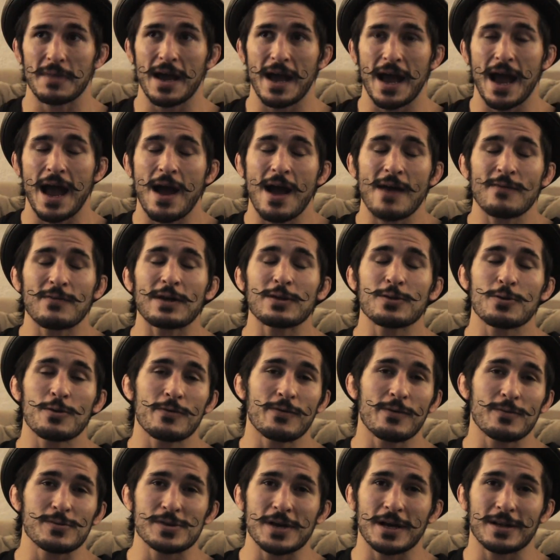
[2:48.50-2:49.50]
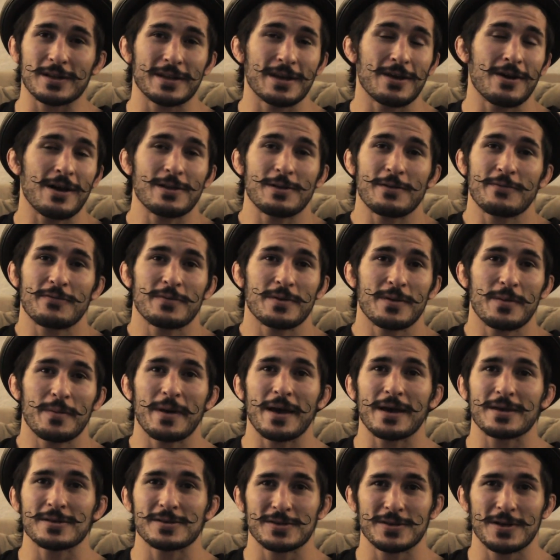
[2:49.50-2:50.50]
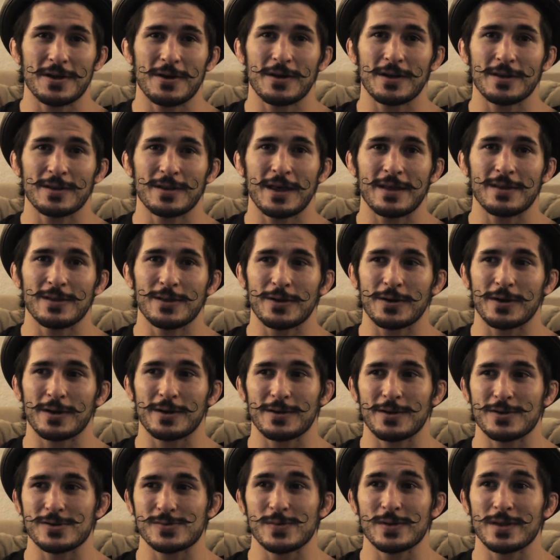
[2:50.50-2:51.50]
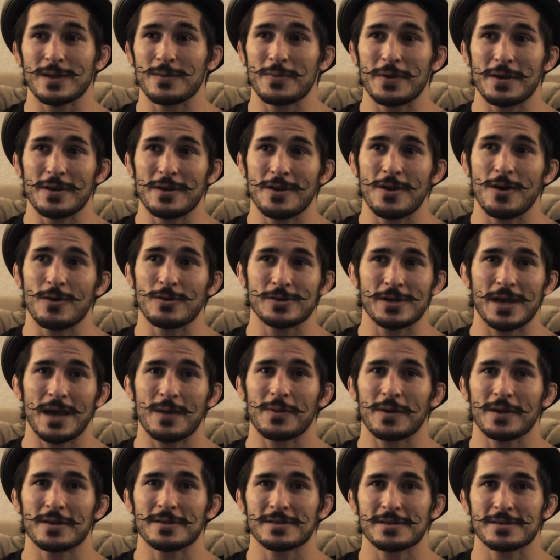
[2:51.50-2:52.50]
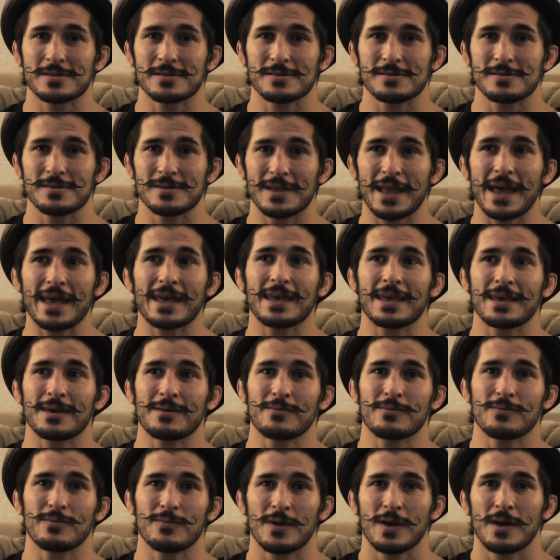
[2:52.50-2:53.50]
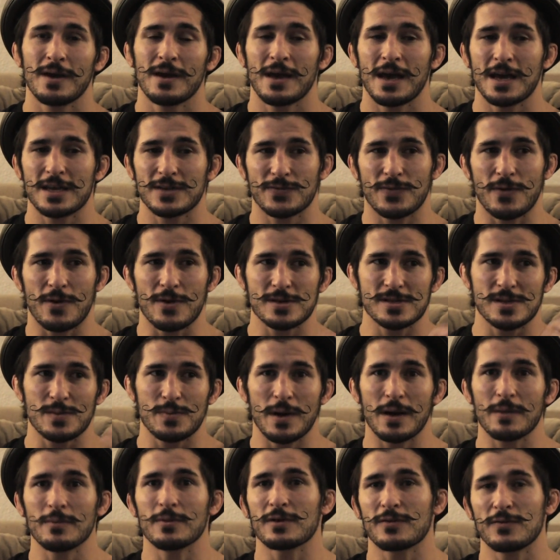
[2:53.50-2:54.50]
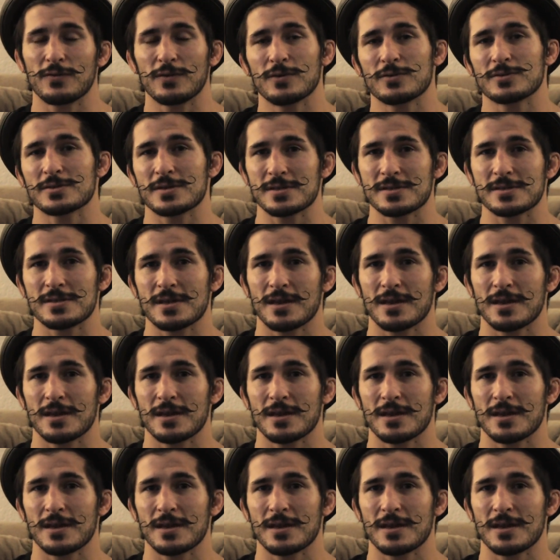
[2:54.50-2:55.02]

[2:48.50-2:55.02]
I learned from Chuck Liddell, I learned from the best, you know, and look, there's really been no champions like him as far as the public view since